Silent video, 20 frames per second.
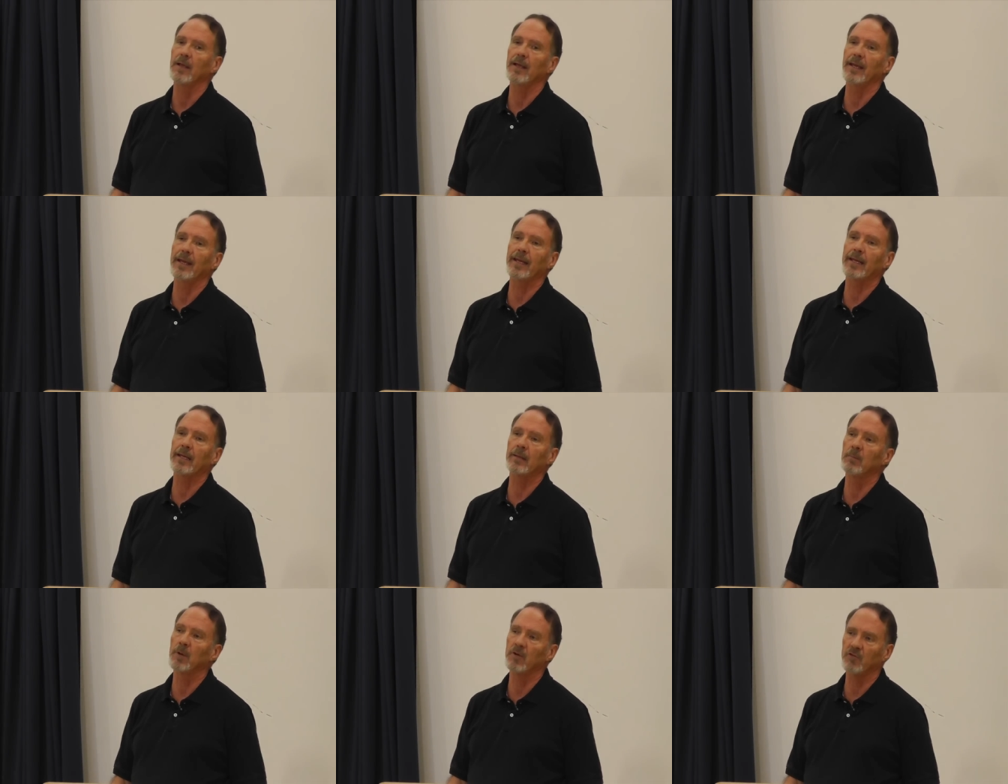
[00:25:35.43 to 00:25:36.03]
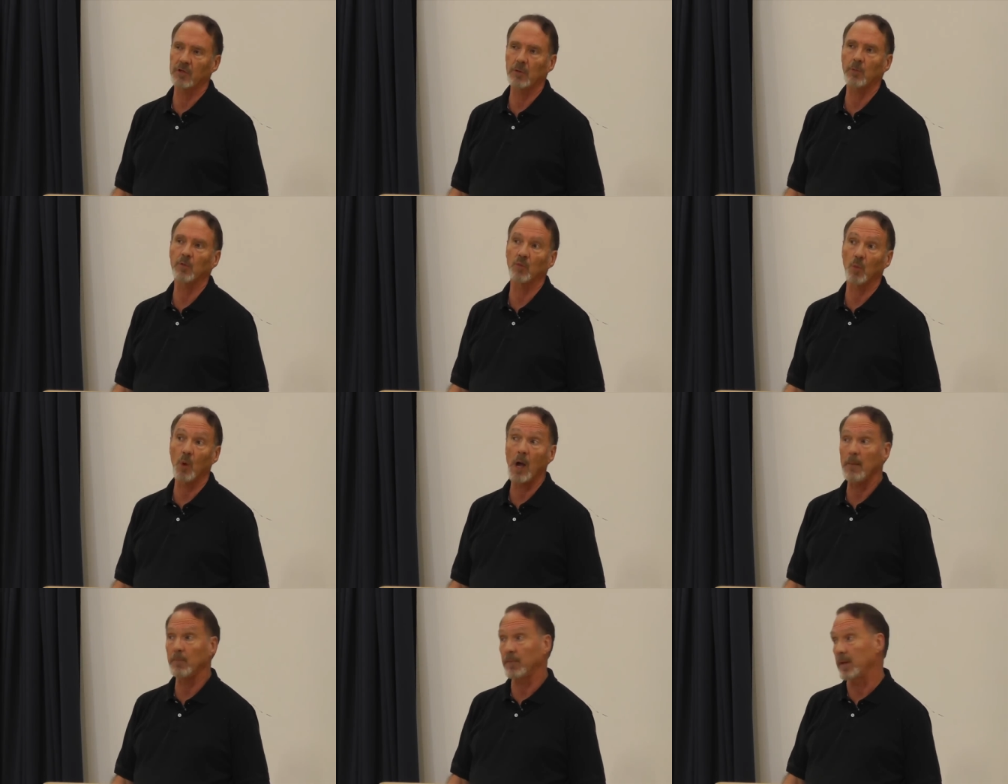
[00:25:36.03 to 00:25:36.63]
But she
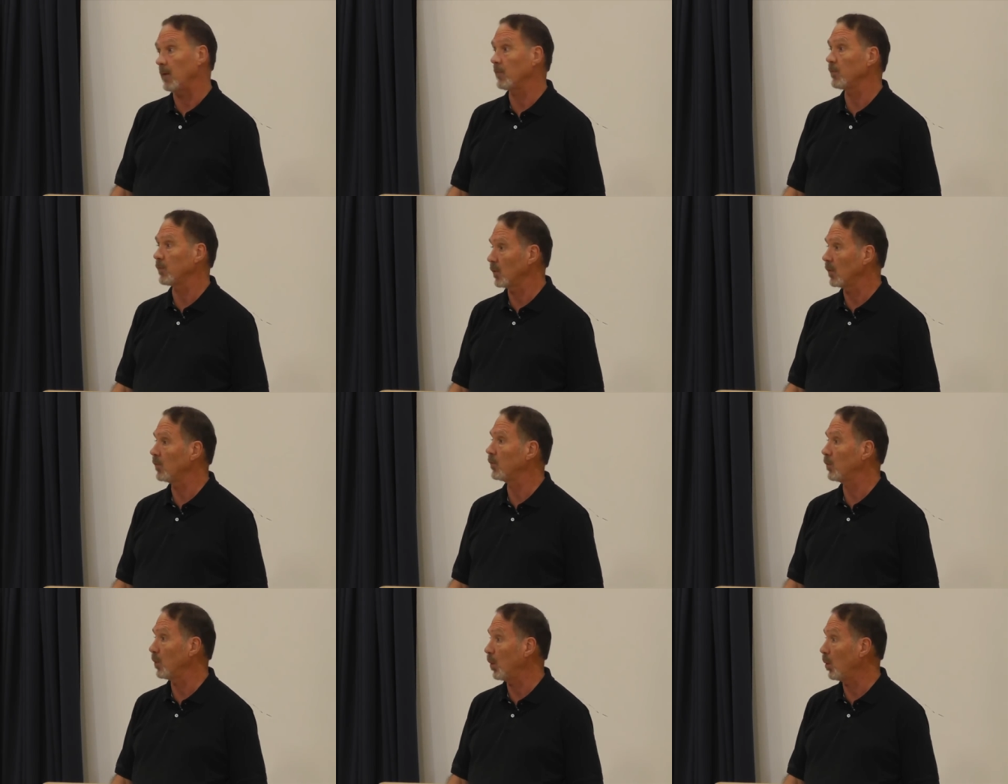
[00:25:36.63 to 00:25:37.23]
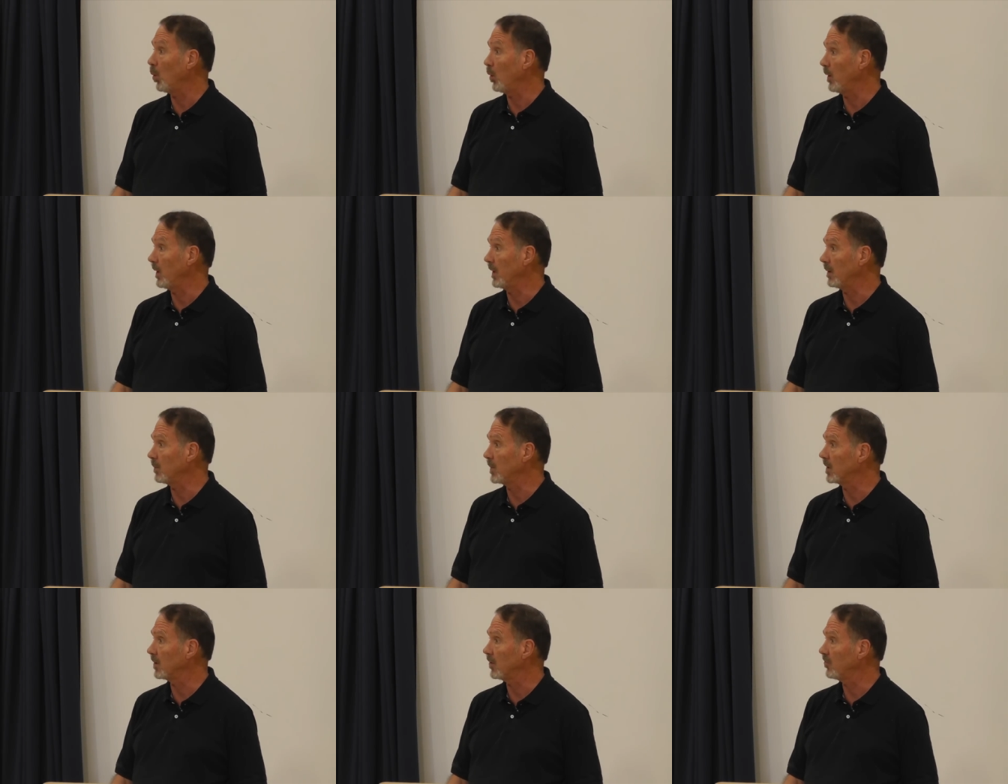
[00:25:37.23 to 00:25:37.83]
was wiped out for a full
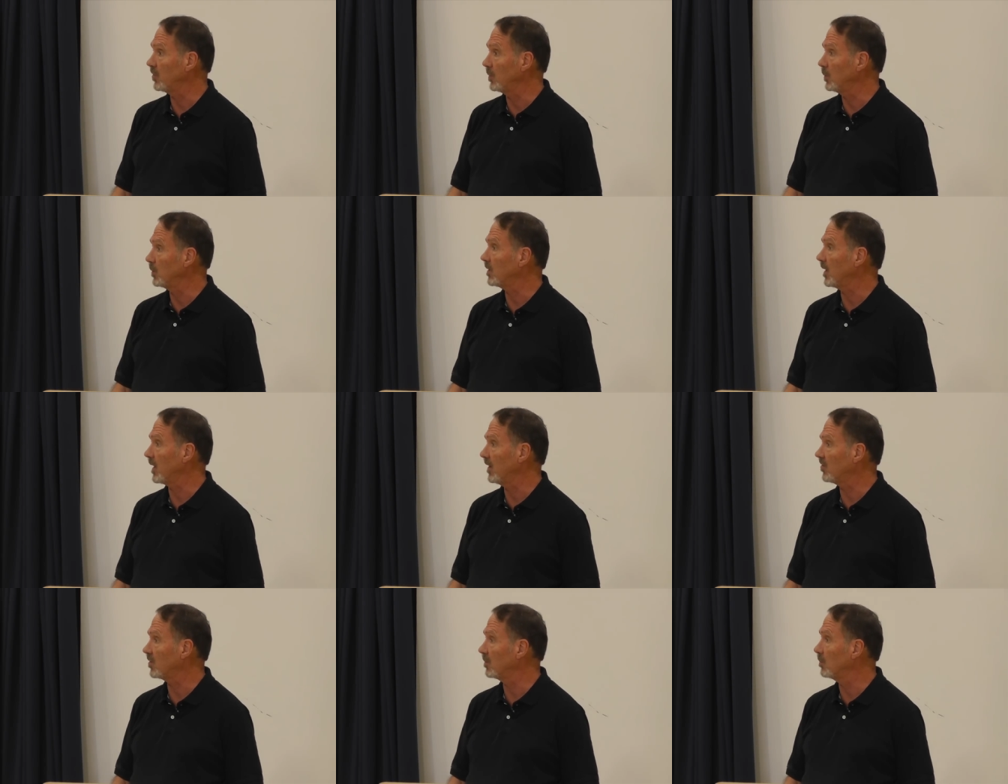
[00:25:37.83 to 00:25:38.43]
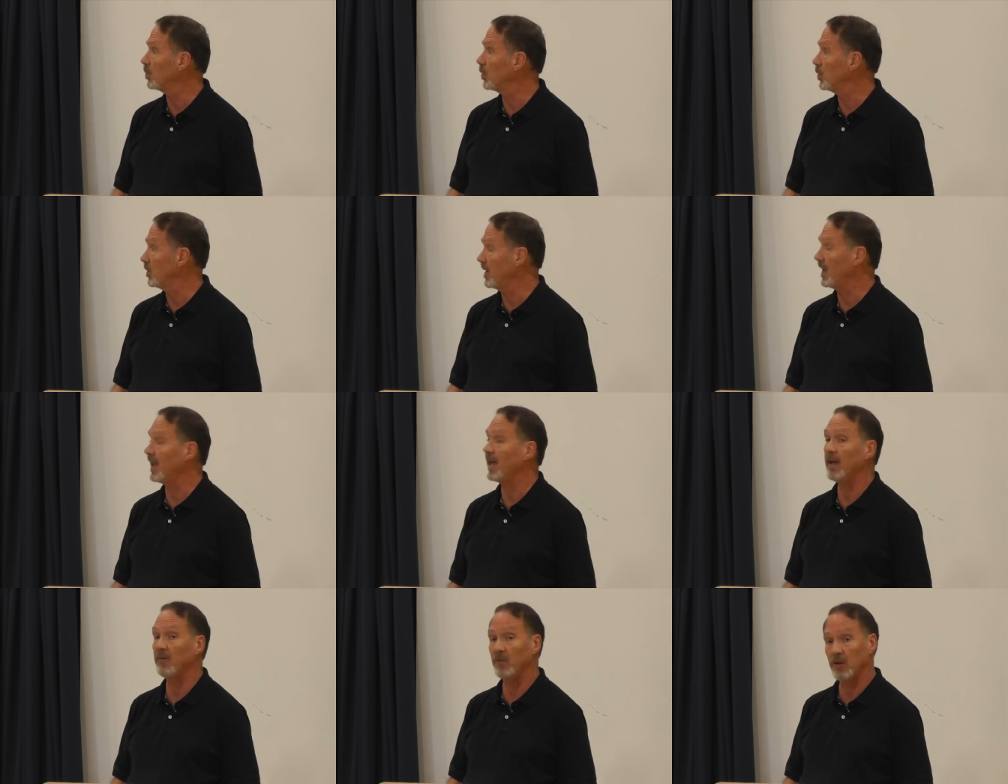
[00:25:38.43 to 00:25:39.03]
week because she would take some
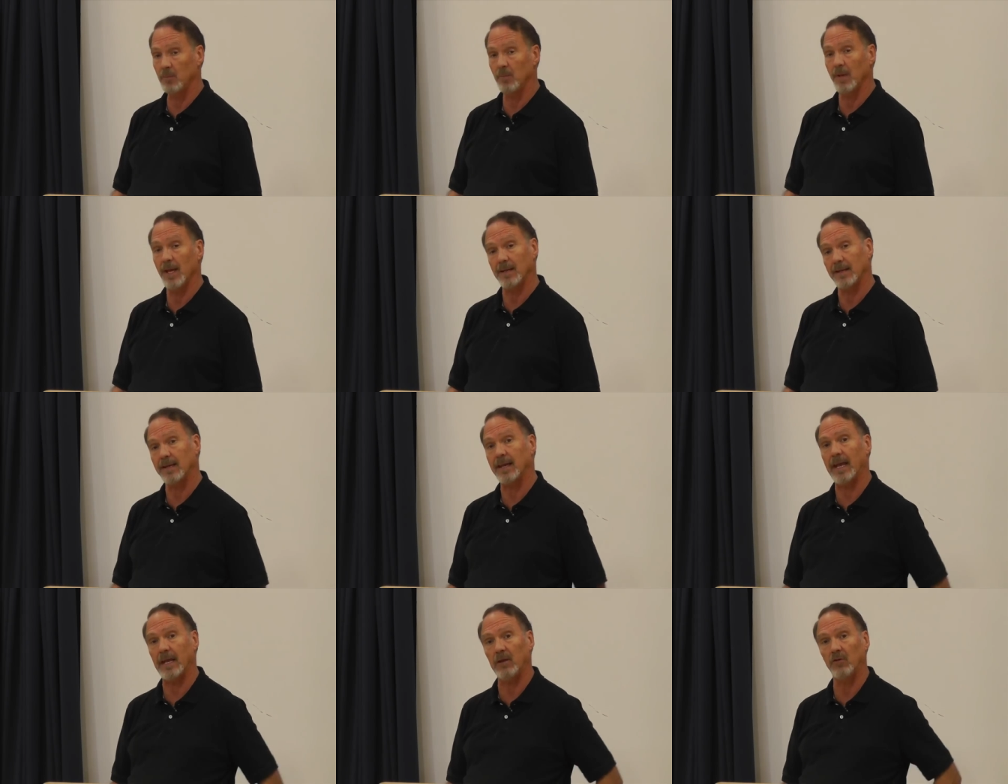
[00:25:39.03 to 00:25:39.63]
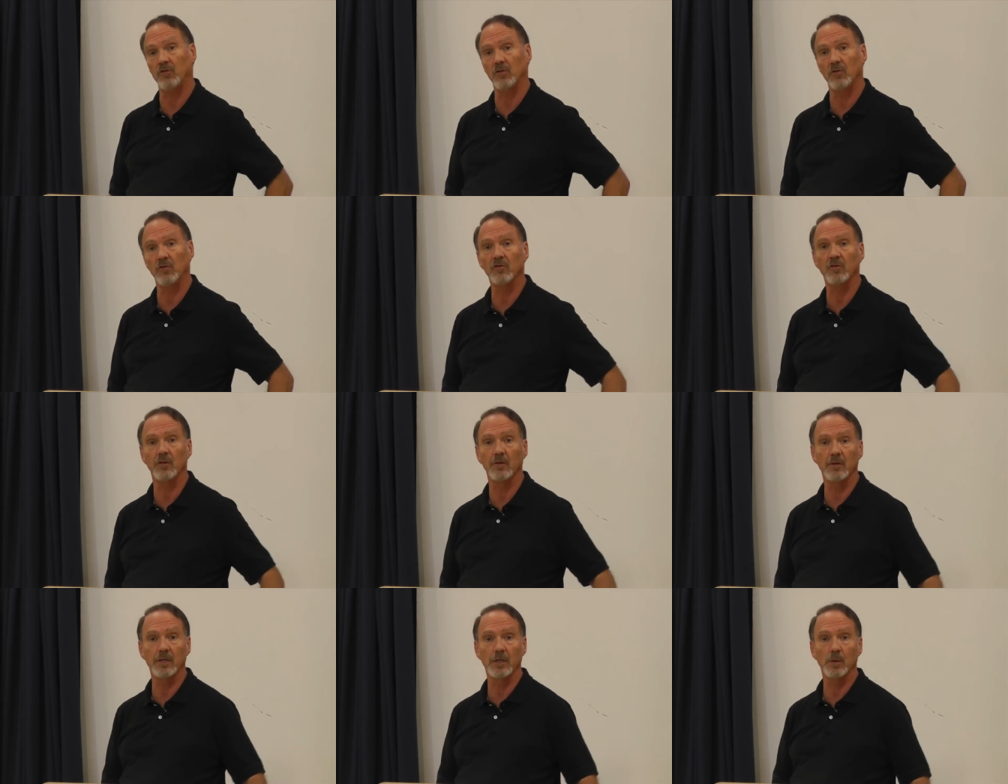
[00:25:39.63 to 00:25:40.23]
pretty heavy
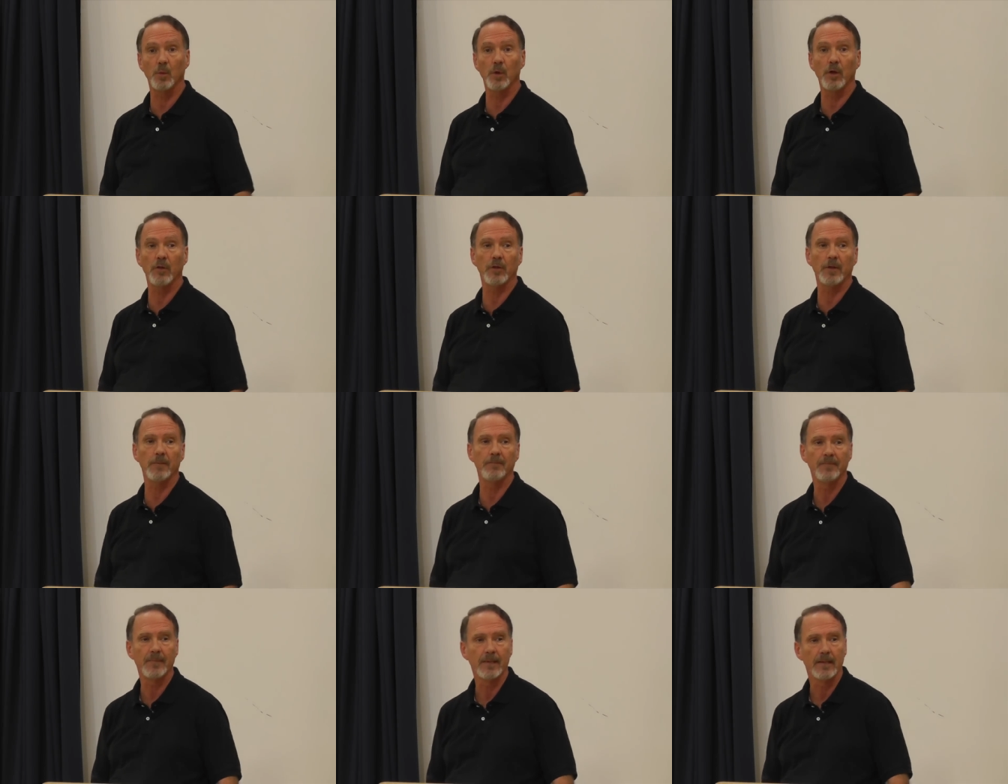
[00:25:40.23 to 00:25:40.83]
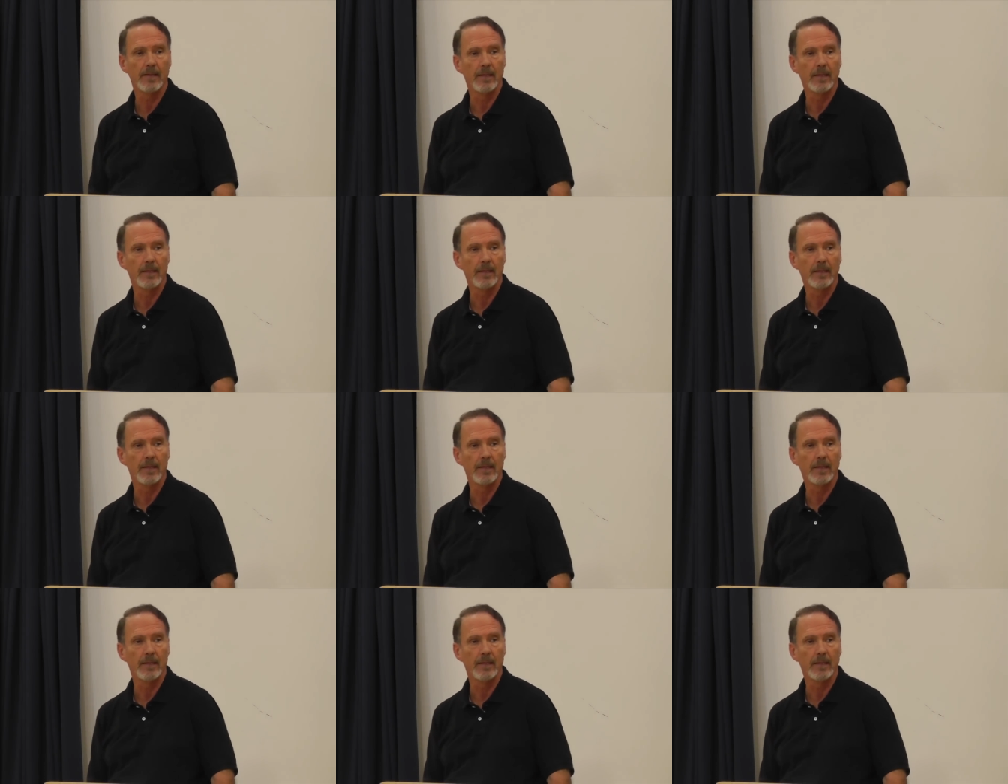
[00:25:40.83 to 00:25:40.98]
medications to deal with it.